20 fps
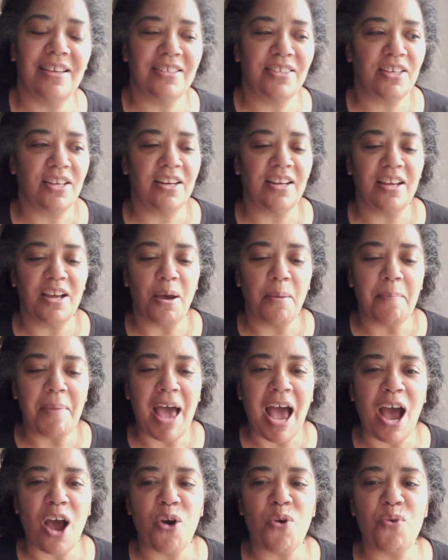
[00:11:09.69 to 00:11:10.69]
It's going to come
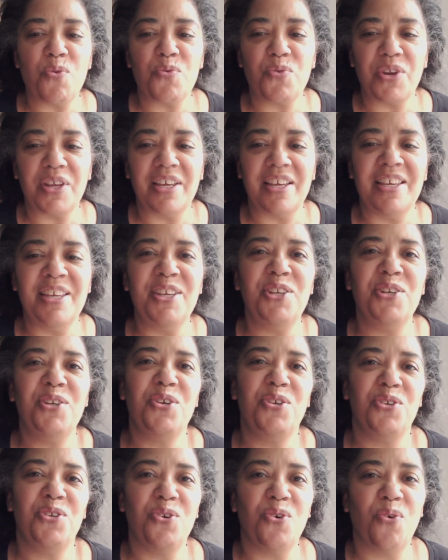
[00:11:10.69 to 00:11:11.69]
out in
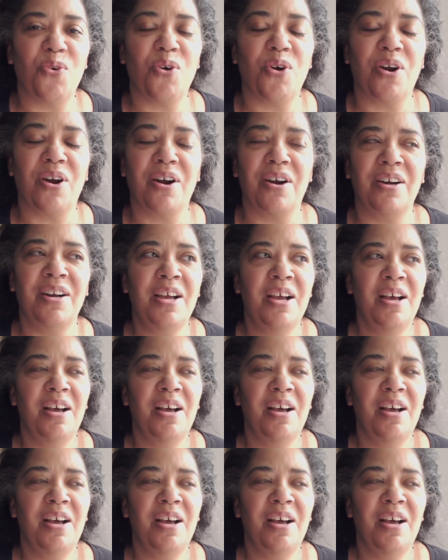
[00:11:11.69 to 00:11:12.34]
your